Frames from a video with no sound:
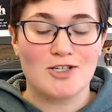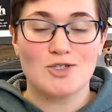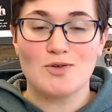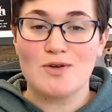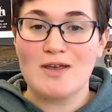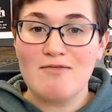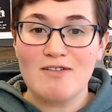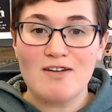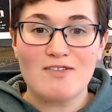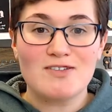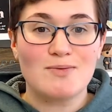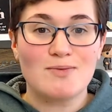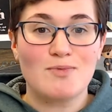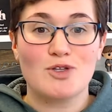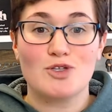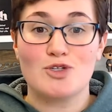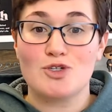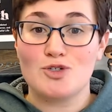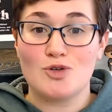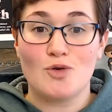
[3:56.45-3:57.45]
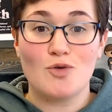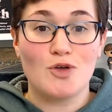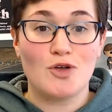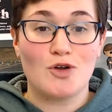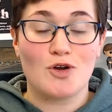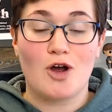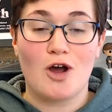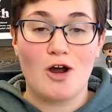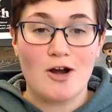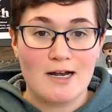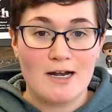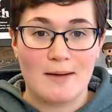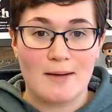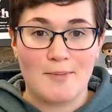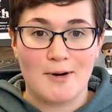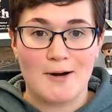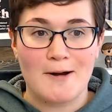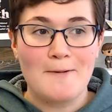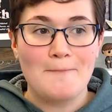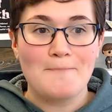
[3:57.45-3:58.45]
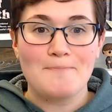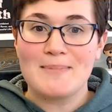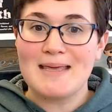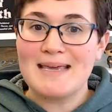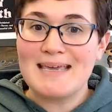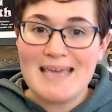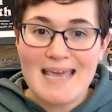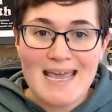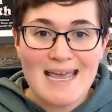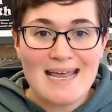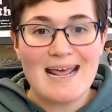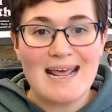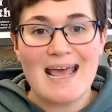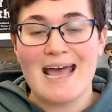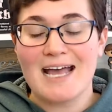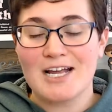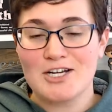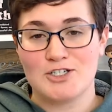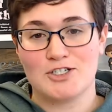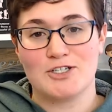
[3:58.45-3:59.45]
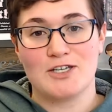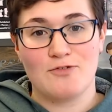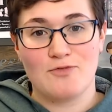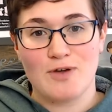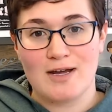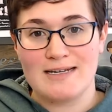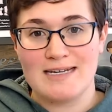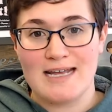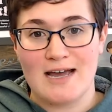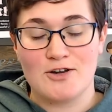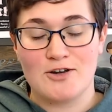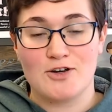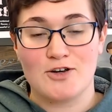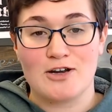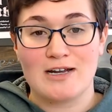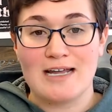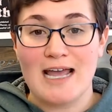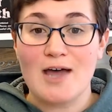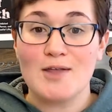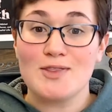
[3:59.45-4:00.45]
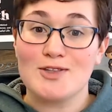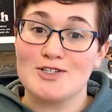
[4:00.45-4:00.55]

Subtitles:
So even if someone stole your card number, they can't actually run down your account.